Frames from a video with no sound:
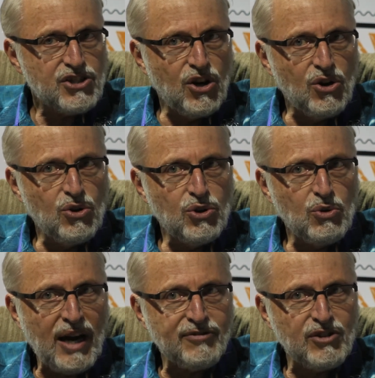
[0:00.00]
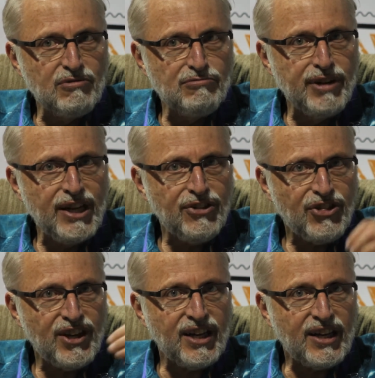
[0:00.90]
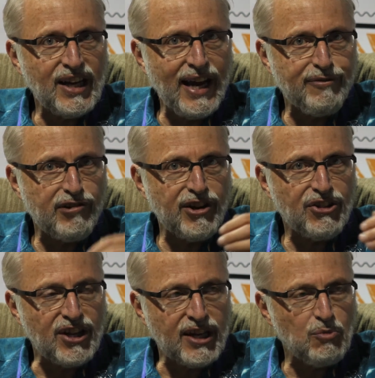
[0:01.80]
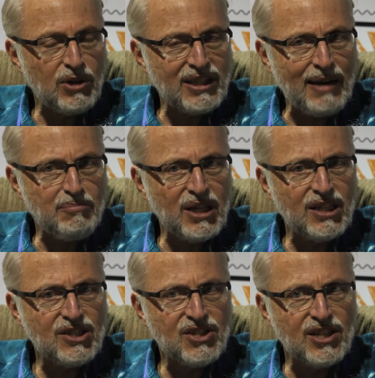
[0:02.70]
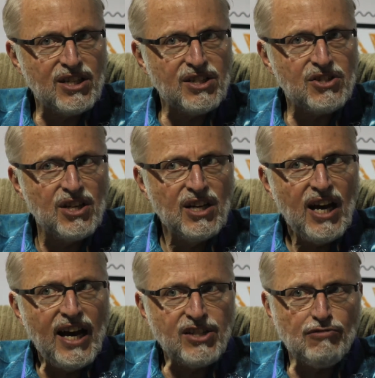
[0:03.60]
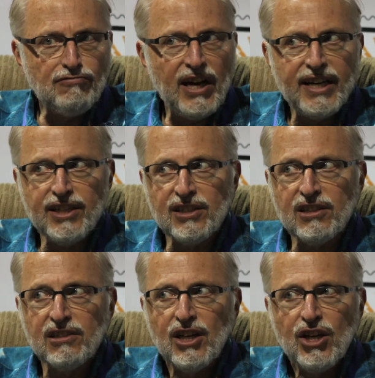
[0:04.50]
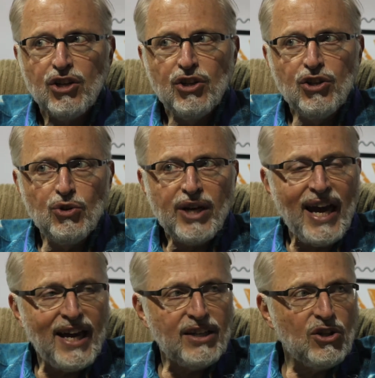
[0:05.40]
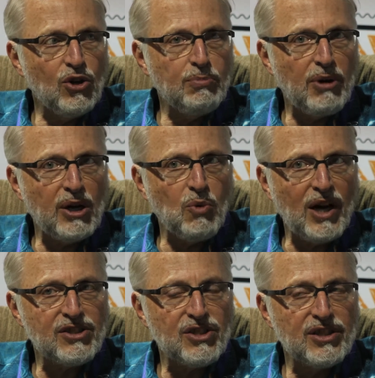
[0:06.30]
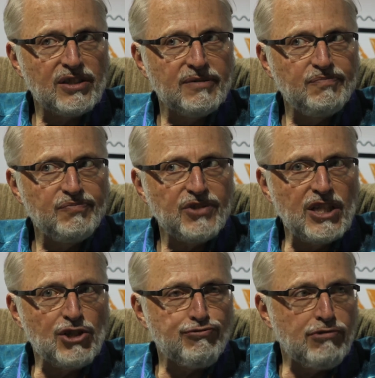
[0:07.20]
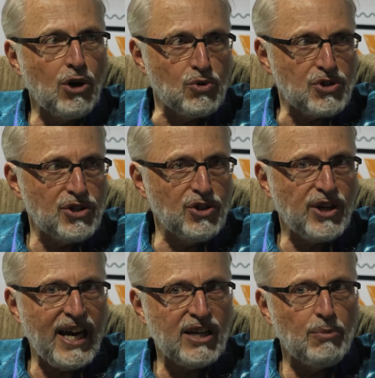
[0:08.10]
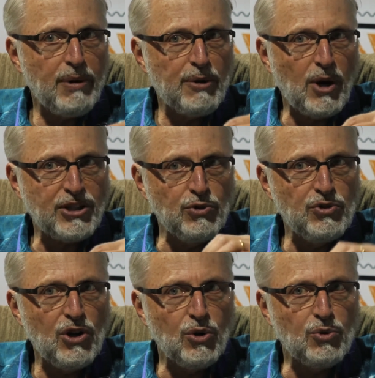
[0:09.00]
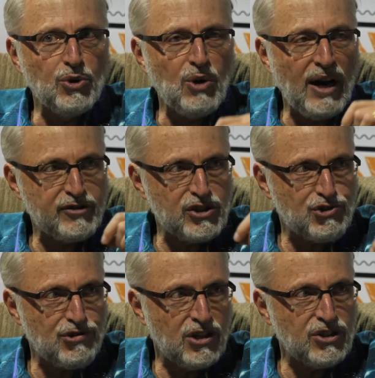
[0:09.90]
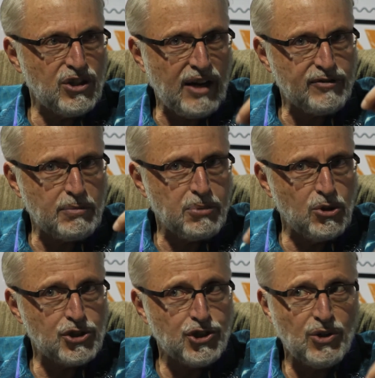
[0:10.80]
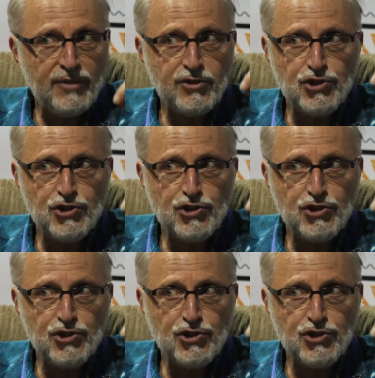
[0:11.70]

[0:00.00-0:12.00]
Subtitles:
So you have to rethink everything, and what that means is, as a writer, you can't go by what is rote. You can't go by what you know. You have to struggle, you have to push, you have to